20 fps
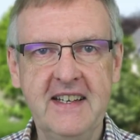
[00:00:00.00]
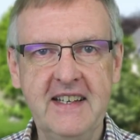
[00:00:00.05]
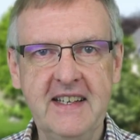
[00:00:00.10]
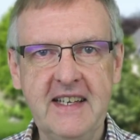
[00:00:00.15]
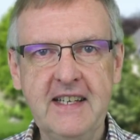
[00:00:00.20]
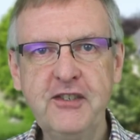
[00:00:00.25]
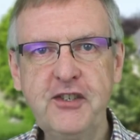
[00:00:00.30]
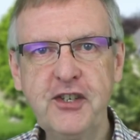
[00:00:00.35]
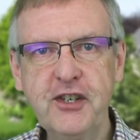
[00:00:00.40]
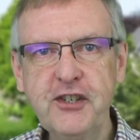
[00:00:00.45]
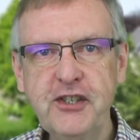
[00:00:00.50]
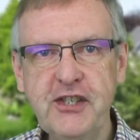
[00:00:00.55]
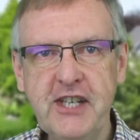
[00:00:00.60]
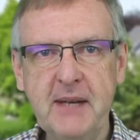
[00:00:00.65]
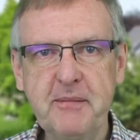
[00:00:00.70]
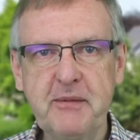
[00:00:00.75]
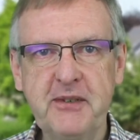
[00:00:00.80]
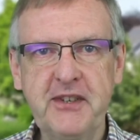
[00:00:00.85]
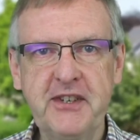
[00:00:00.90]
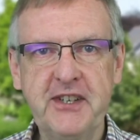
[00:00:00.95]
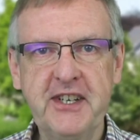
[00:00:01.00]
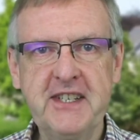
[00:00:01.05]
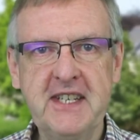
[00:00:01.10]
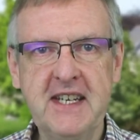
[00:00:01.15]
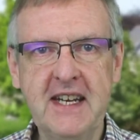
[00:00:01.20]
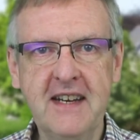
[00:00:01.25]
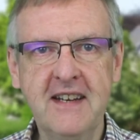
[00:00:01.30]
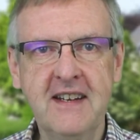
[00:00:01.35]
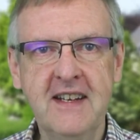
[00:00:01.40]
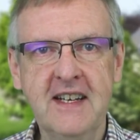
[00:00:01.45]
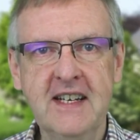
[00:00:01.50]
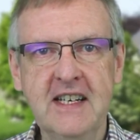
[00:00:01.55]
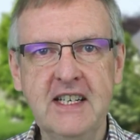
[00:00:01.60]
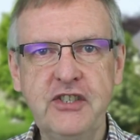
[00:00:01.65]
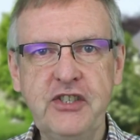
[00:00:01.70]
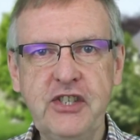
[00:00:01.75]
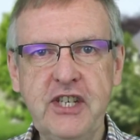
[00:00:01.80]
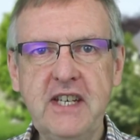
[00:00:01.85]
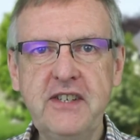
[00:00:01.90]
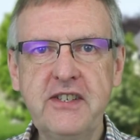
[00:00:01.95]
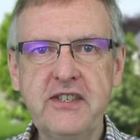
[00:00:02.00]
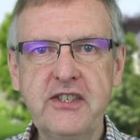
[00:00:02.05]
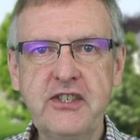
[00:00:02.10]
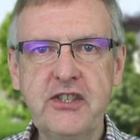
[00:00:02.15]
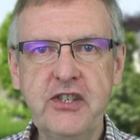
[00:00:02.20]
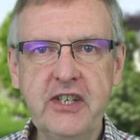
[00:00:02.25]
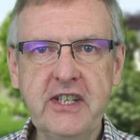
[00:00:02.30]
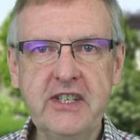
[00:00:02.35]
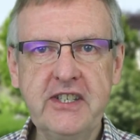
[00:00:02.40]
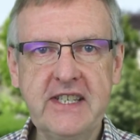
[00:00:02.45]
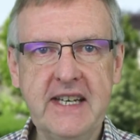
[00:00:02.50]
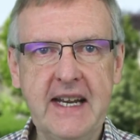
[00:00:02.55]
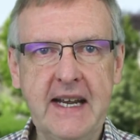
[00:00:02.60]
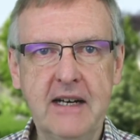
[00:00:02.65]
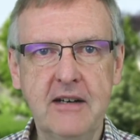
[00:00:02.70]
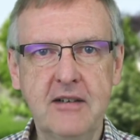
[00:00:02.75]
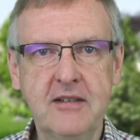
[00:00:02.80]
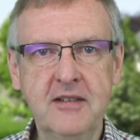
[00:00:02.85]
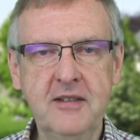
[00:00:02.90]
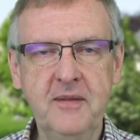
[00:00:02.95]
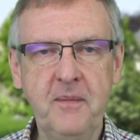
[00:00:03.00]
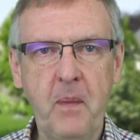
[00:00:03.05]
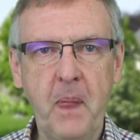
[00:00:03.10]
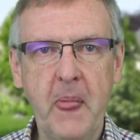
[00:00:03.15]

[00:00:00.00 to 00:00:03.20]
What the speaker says: In John chapter 13, Jesus took a towel